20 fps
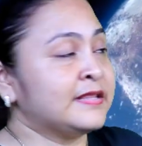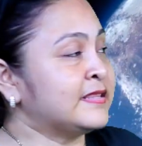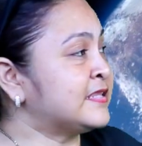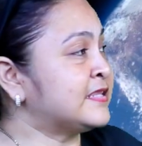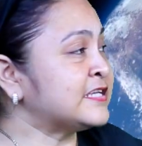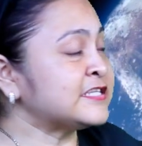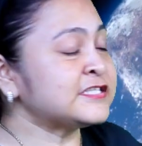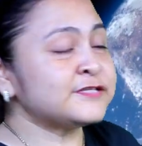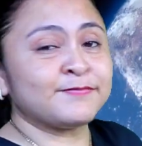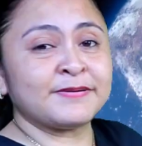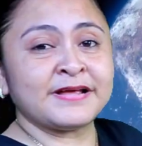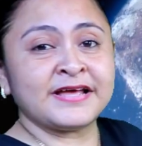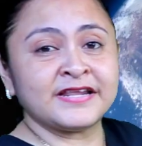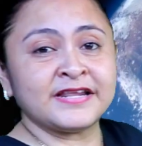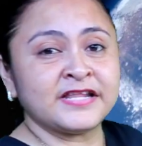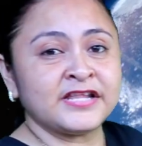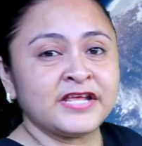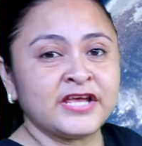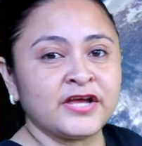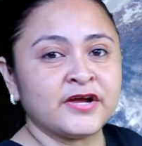This
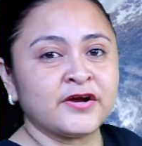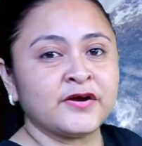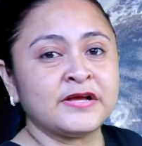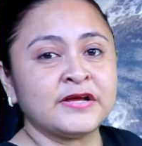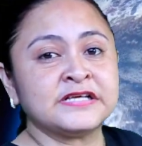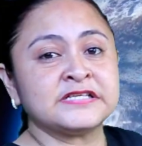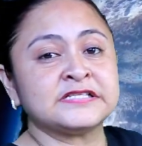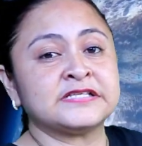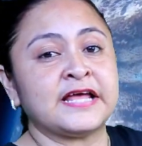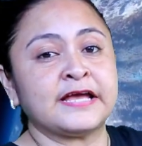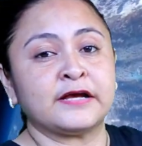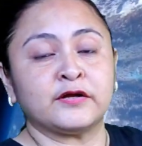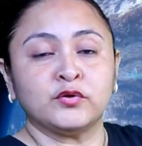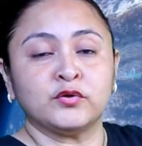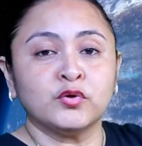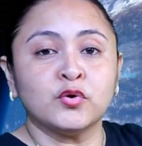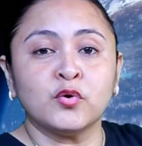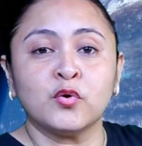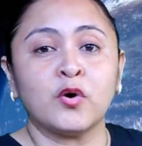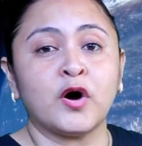planet here is like
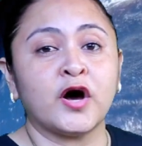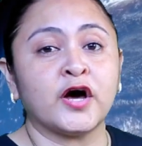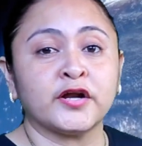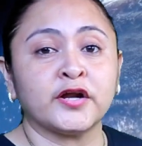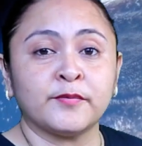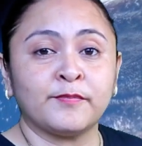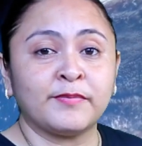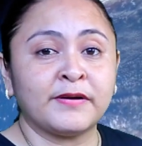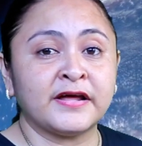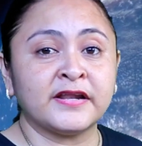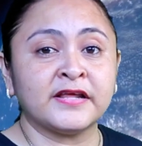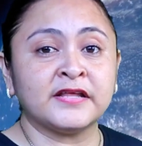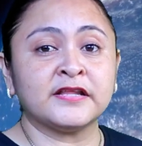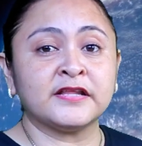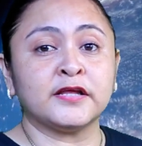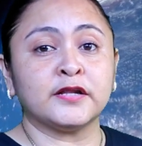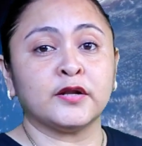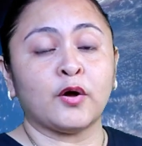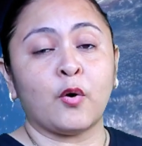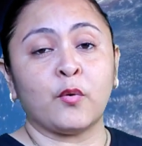no other planet
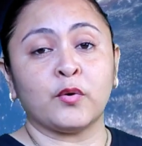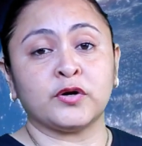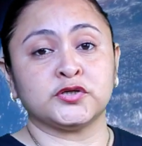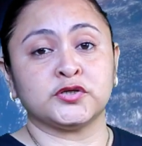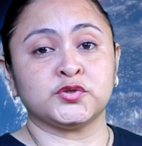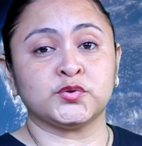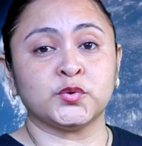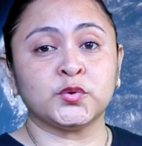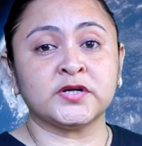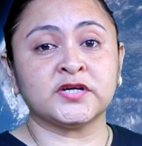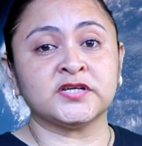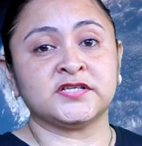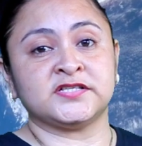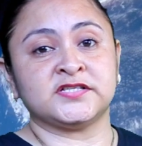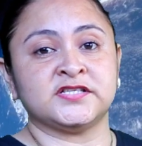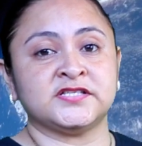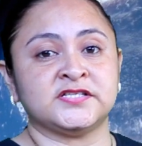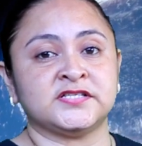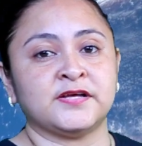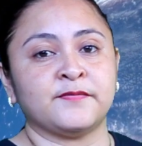in our solar
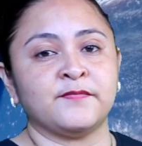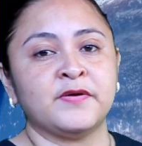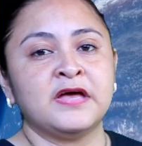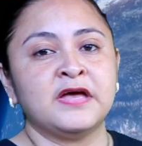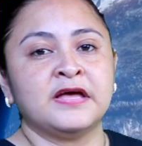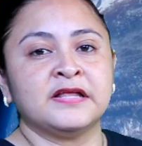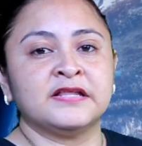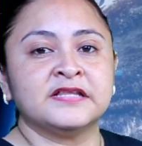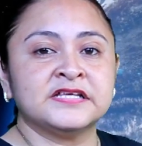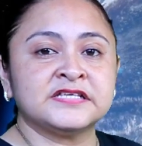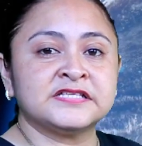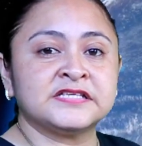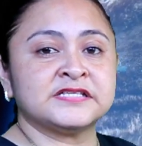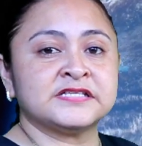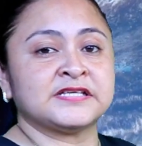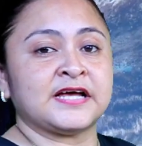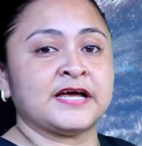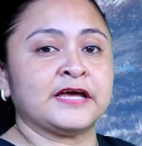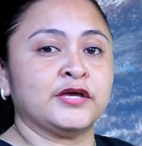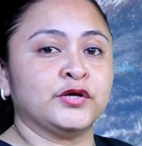system. This
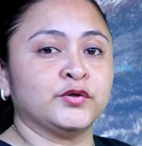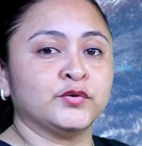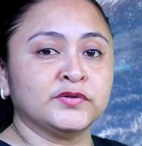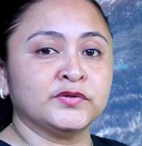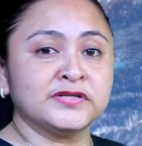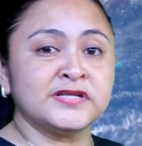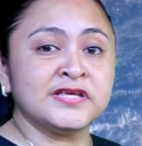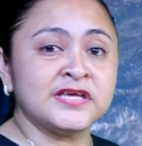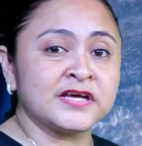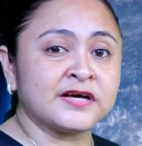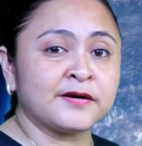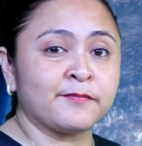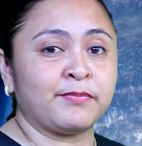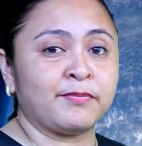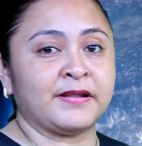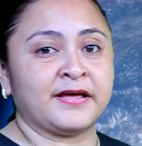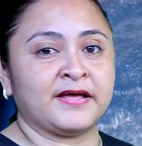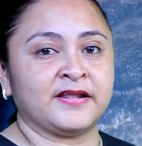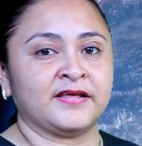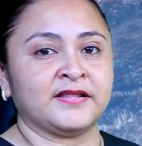is a unique
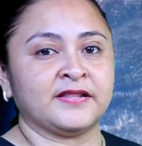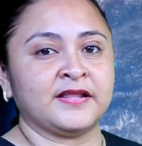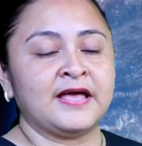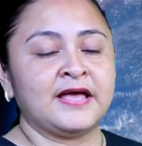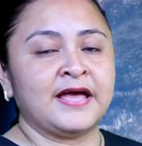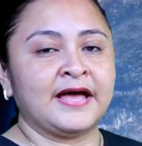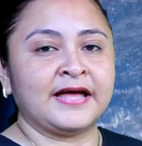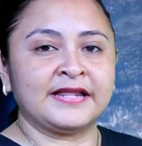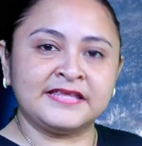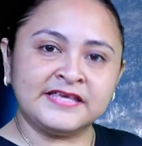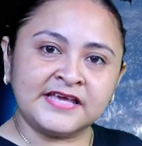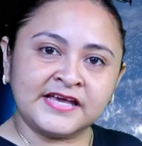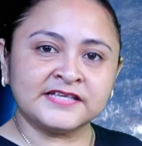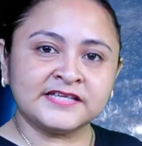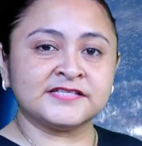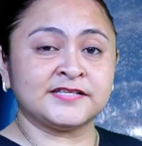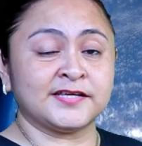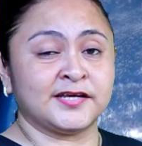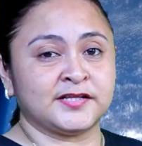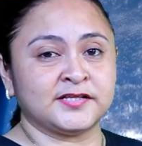planet, and
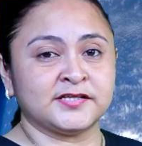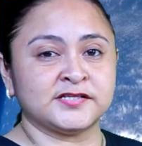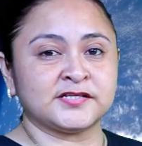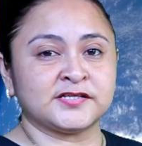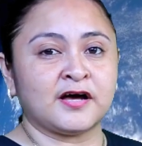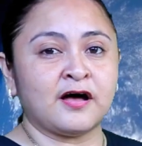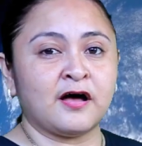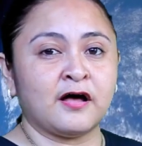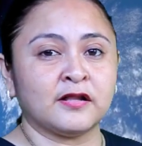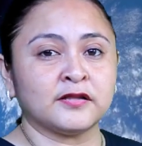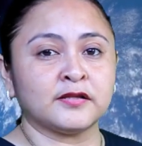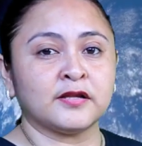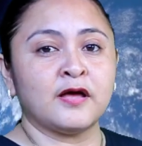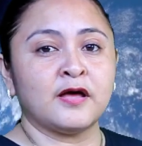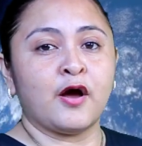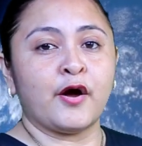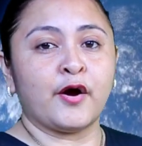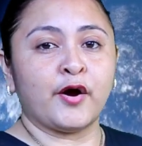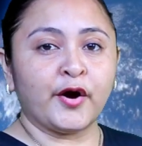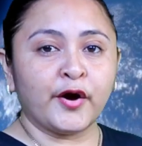yes, it is called
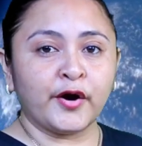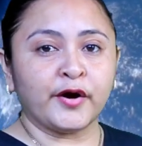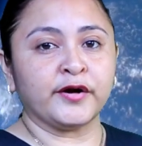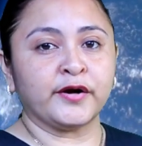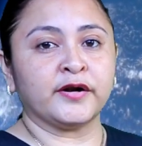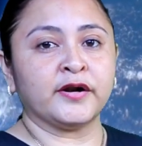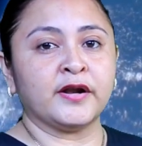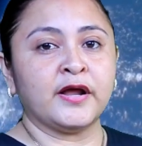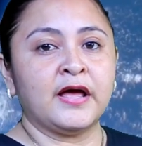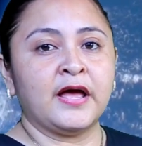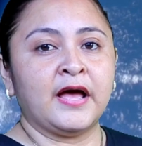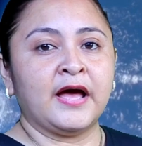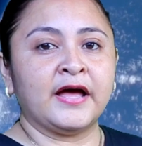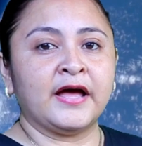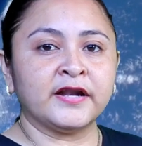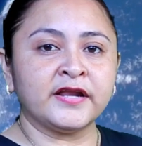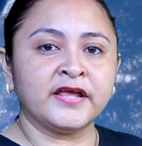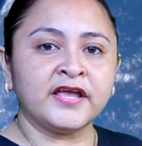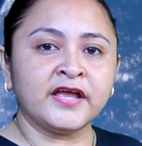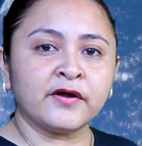Earth.
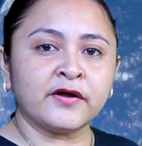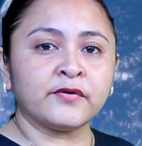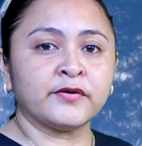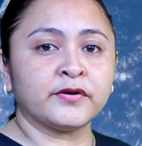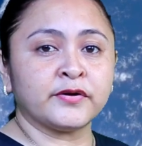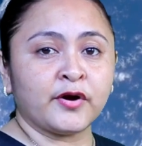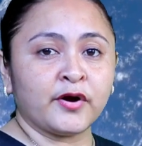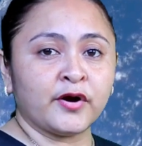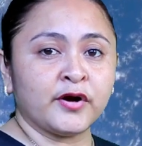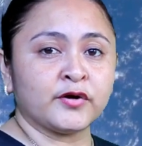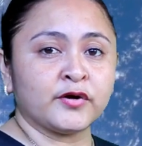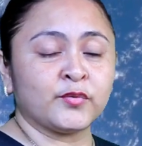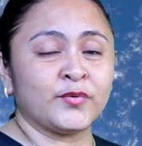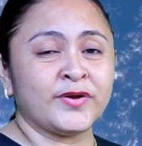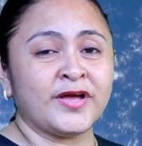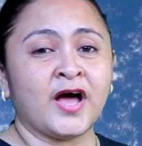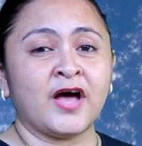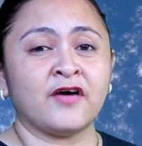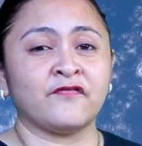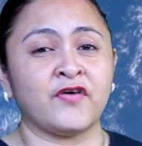And here on Earth,
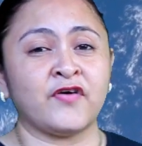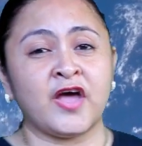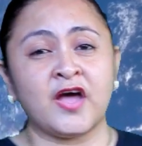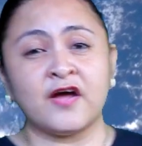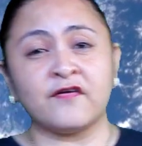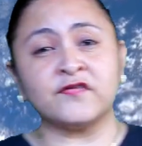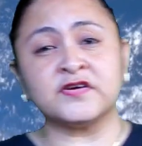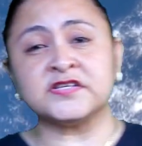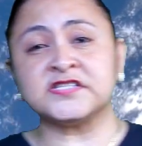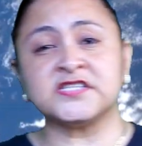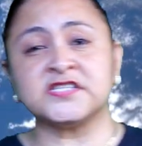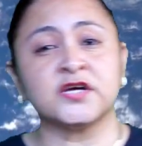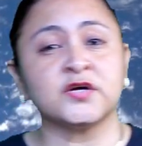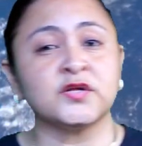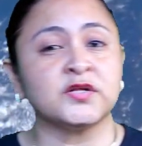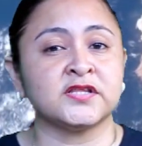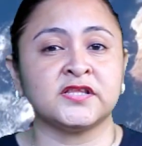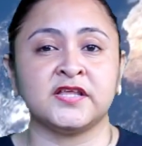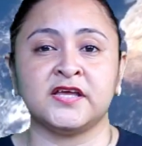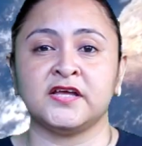we have every
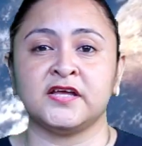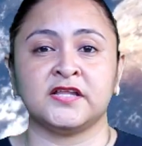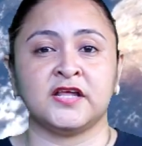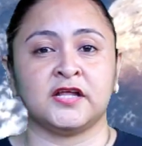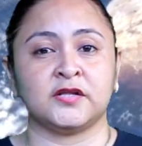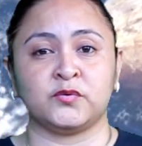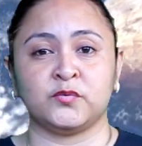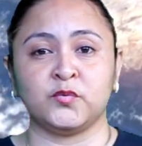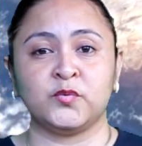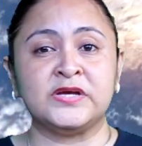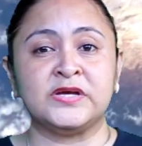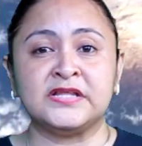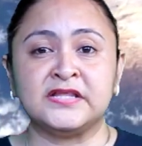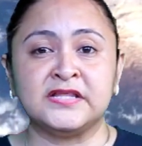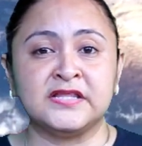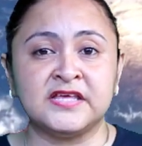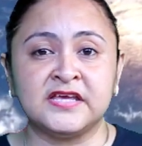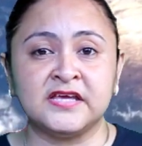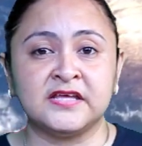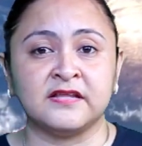single thing that we
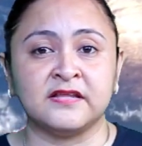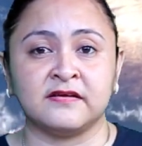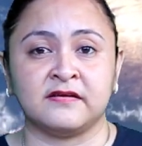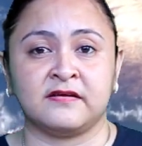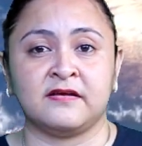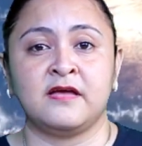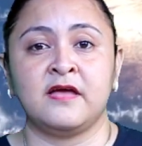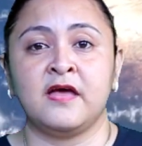need.